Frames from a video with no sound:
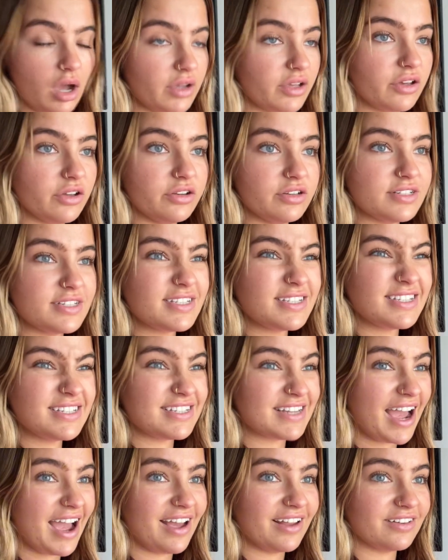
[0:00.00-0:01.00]
couldn't
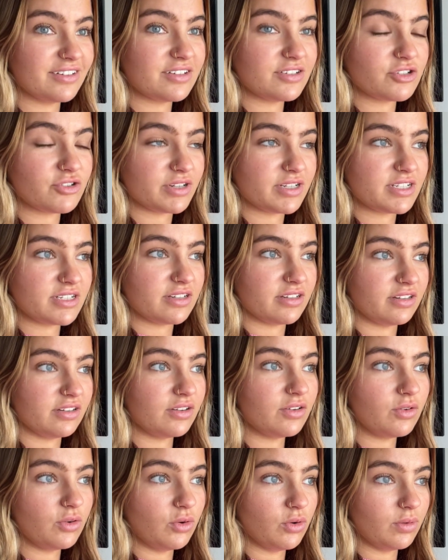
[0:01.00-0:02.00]
stand Tristan
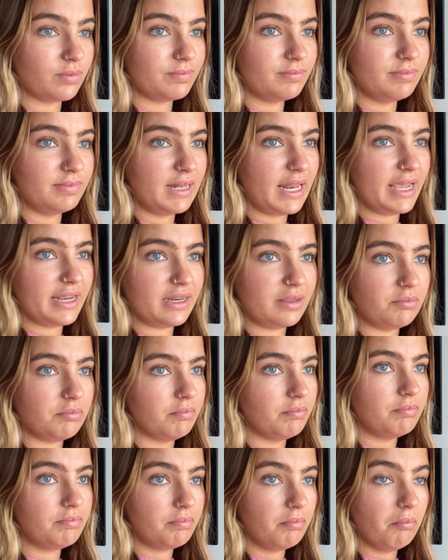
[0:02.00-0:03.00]
or Lady
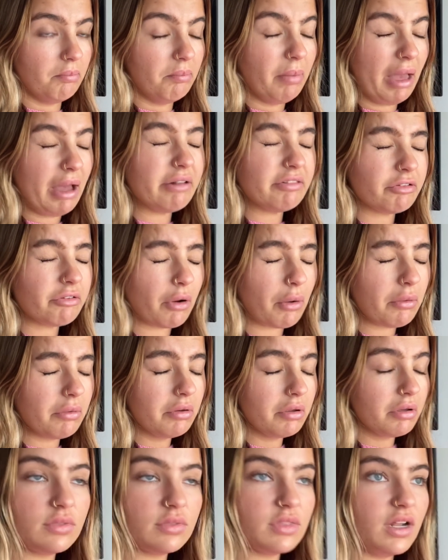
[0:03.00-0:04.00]

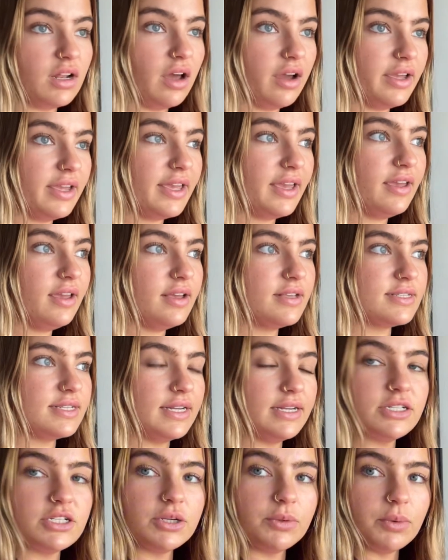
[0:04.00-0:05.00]
Bertram. Lion King is
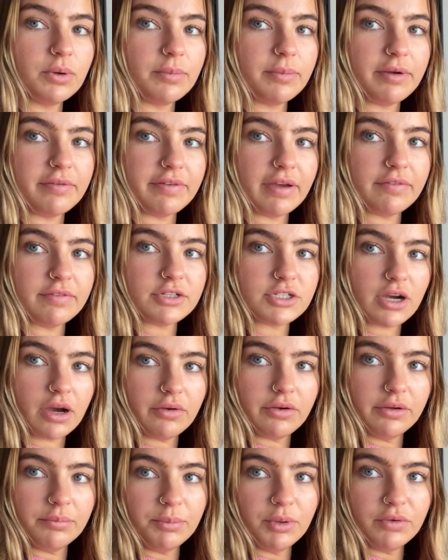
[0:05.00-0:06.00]
literally one of my favourite
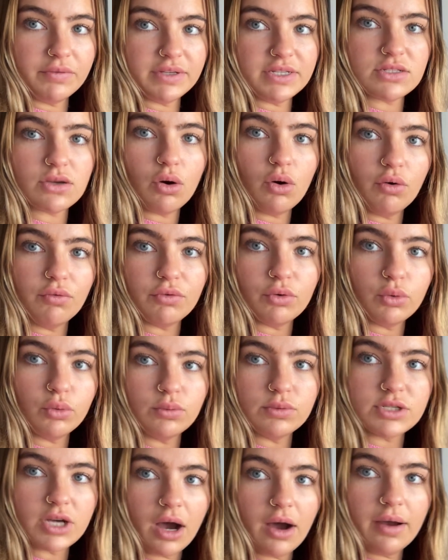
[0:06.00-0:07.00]
childhood movies of
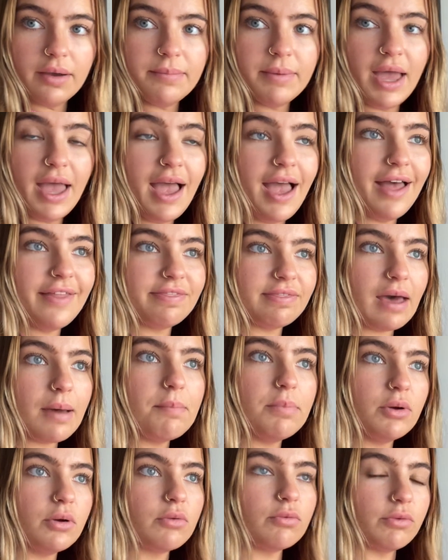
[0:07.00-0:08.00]
all time. That
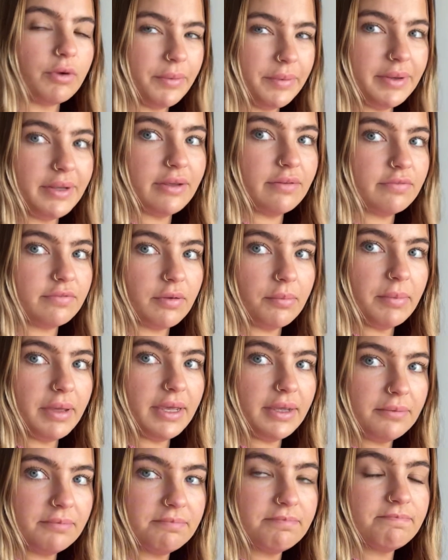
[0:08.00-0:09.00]
book ruined it for
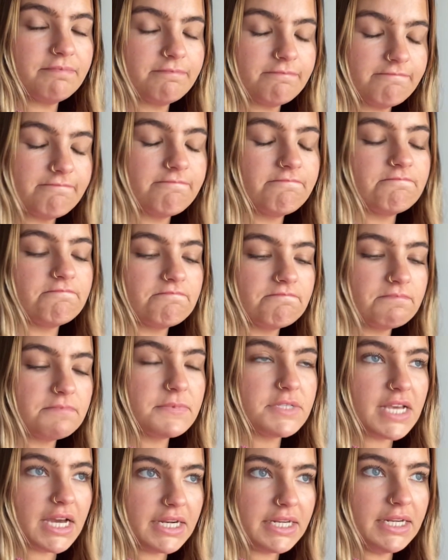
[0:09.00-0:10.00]
me,
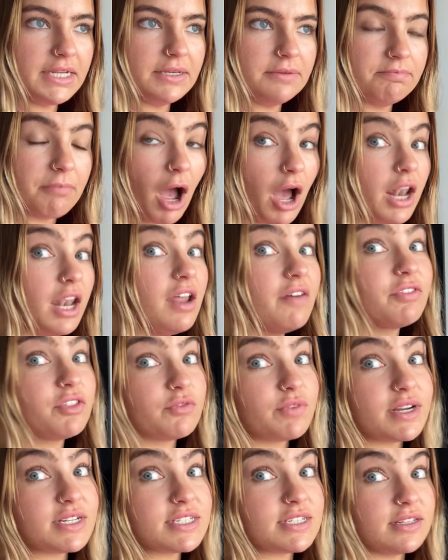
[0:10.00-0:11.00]
sadly. I love the
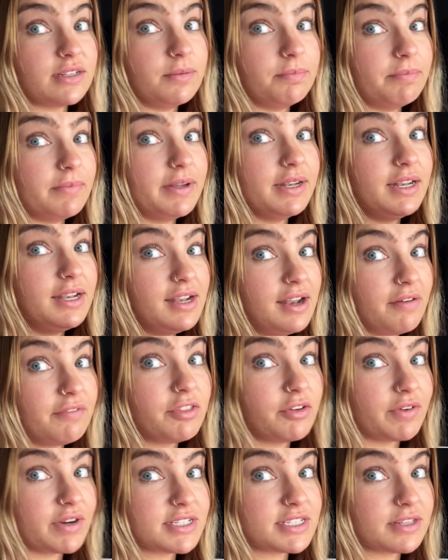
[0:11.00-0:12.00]
rest of them. Love
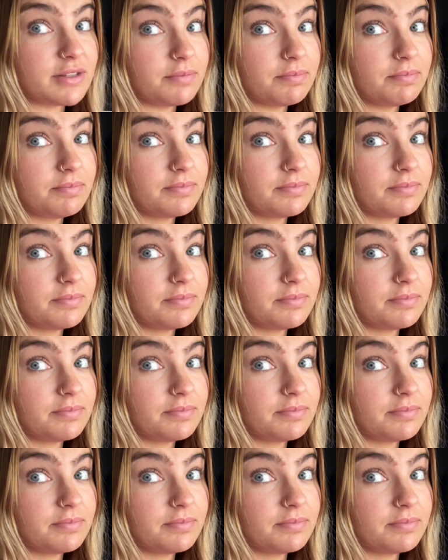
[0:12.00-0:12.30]
the rest of them.